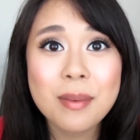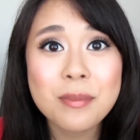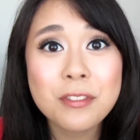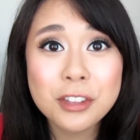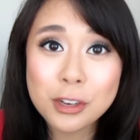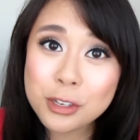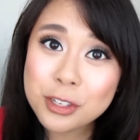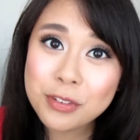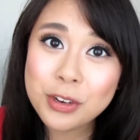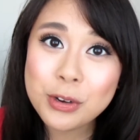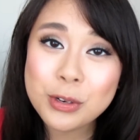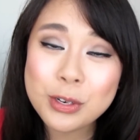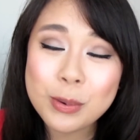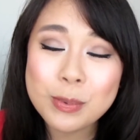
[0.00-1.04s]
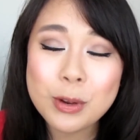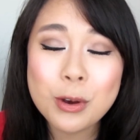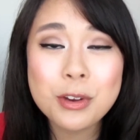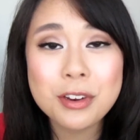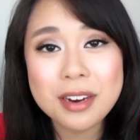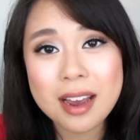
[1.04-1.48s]
For those of you who don't know,
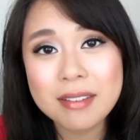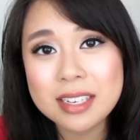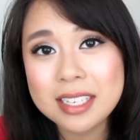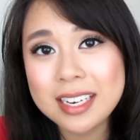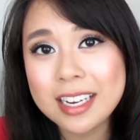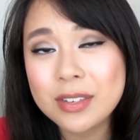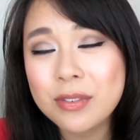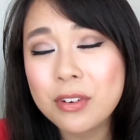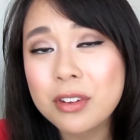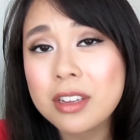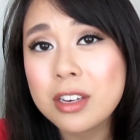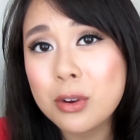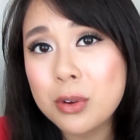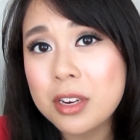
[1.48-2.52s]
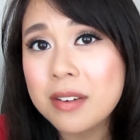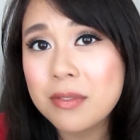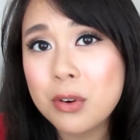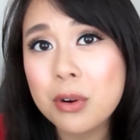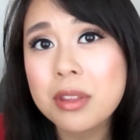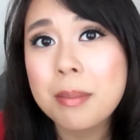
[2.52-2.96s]
UNAVSA stands for the Union of
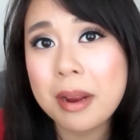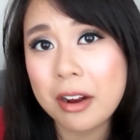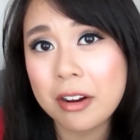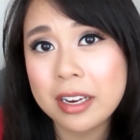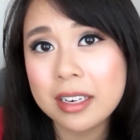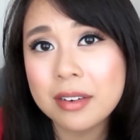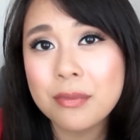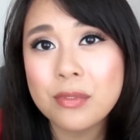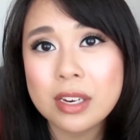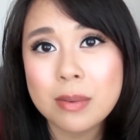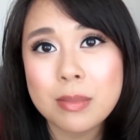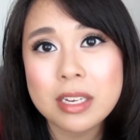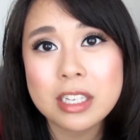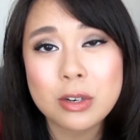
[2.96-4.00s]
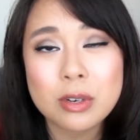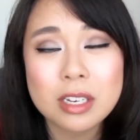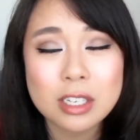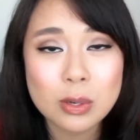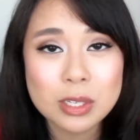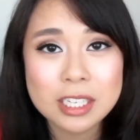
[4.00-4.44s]
North American Vietnamese Student
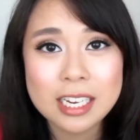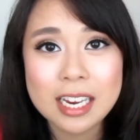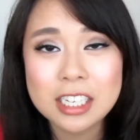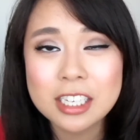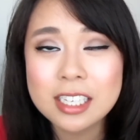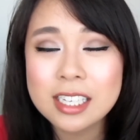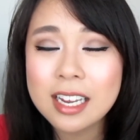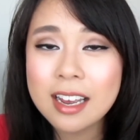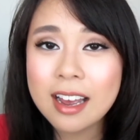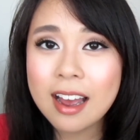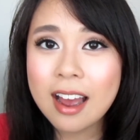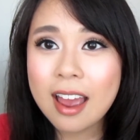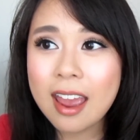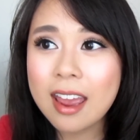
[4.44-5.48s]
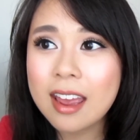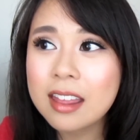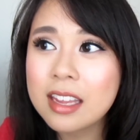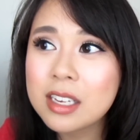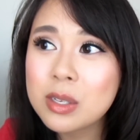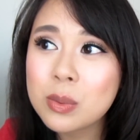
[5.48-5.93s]
Associations,
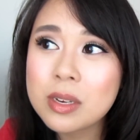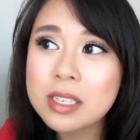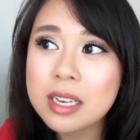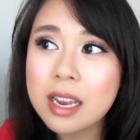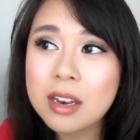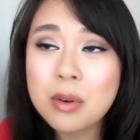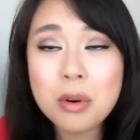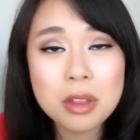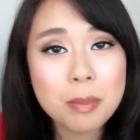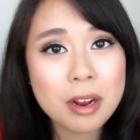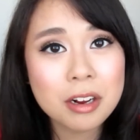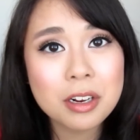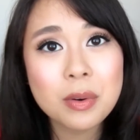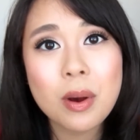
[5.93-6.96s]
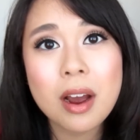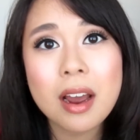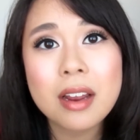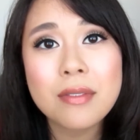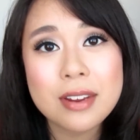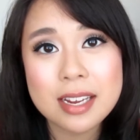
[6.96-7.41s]
and this was a North
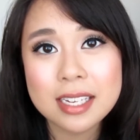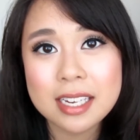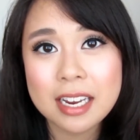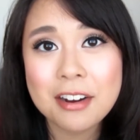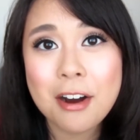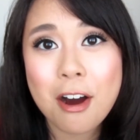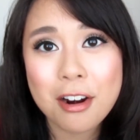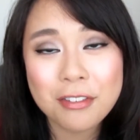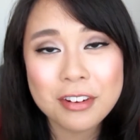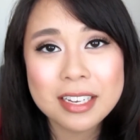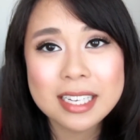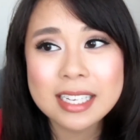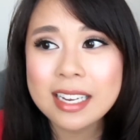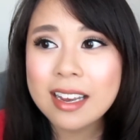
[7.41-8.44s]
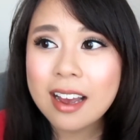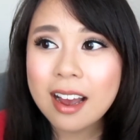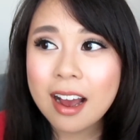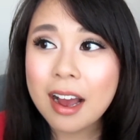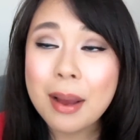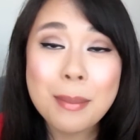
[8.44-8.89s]
American-wide VSA conference.
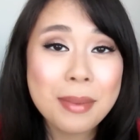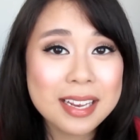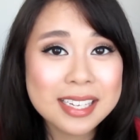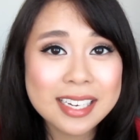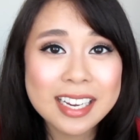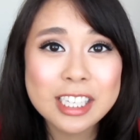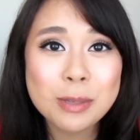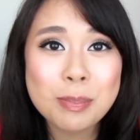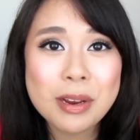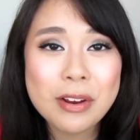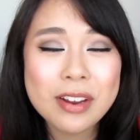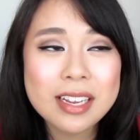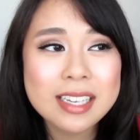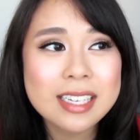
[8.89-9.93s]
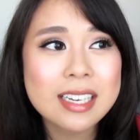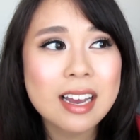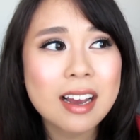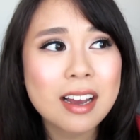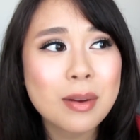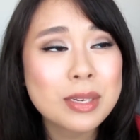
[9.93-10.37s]
Amazing experience.
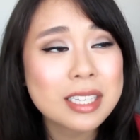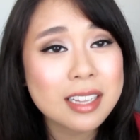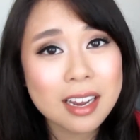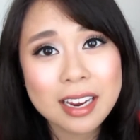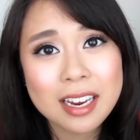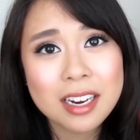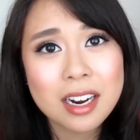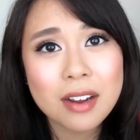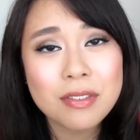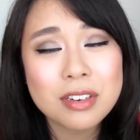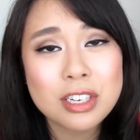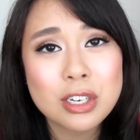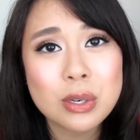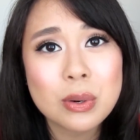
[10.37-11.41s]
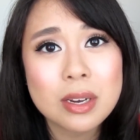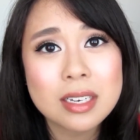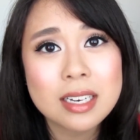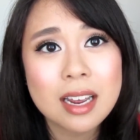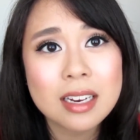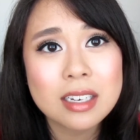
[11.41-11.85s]
I was lucky enough to
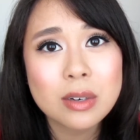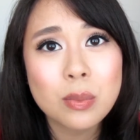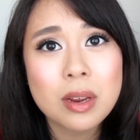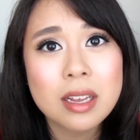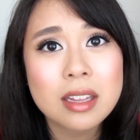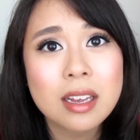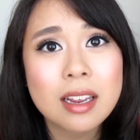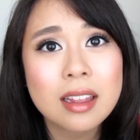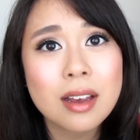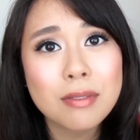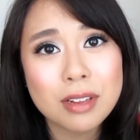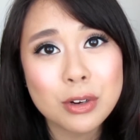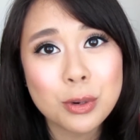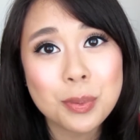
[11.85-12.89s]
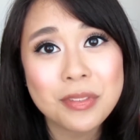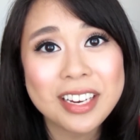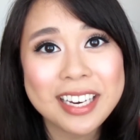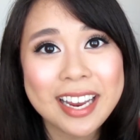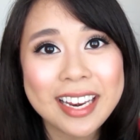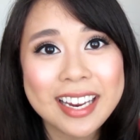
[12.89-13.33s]
attend with a lovely group of
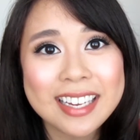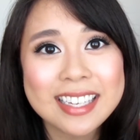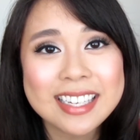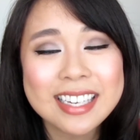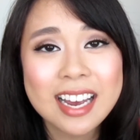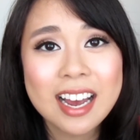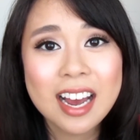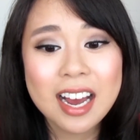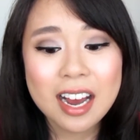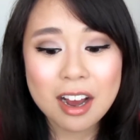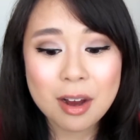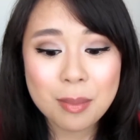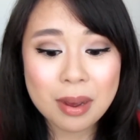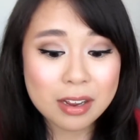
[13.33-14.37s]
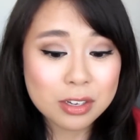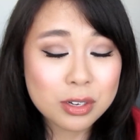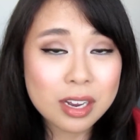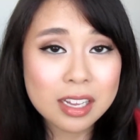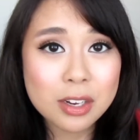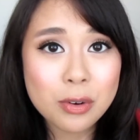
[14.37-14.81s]
Canadians. I also
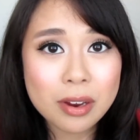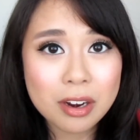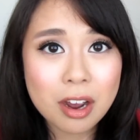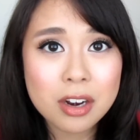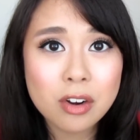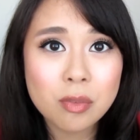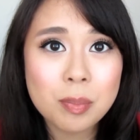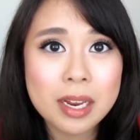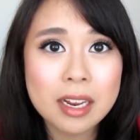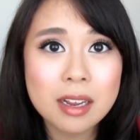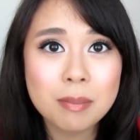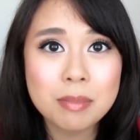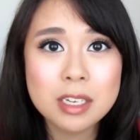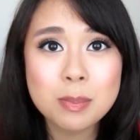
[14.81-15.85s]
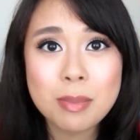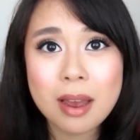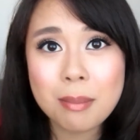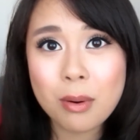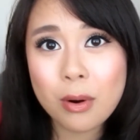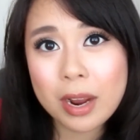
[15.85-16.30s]
had the great honor of picking up this
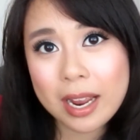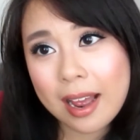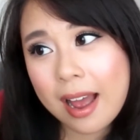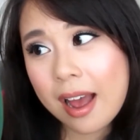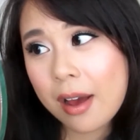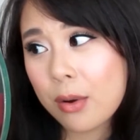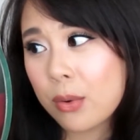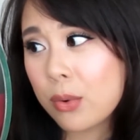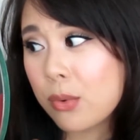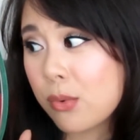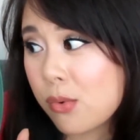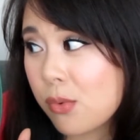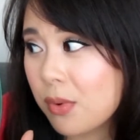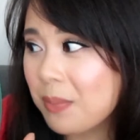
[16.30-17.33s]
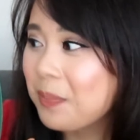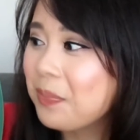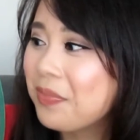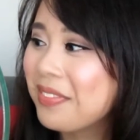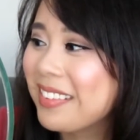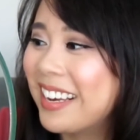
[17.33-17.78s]
bad boy.
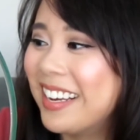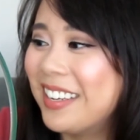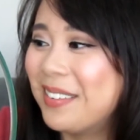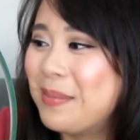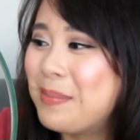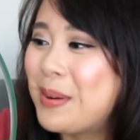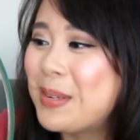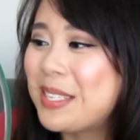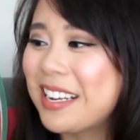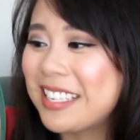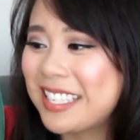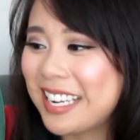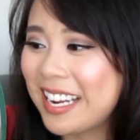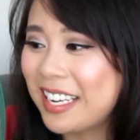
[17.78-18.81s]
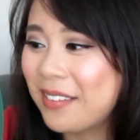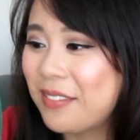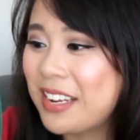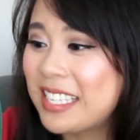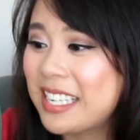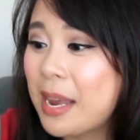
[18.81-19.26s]
Most Outstanding
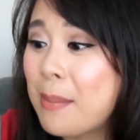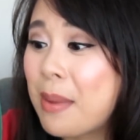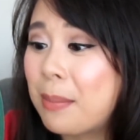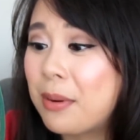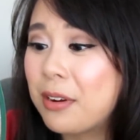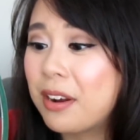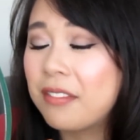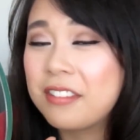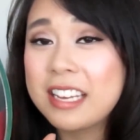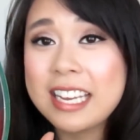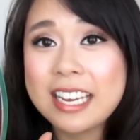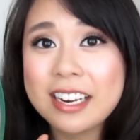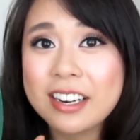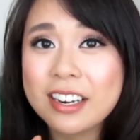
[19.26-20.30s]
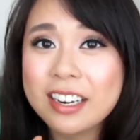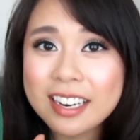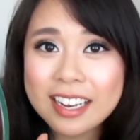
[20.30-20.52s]
VSA Member of the Year.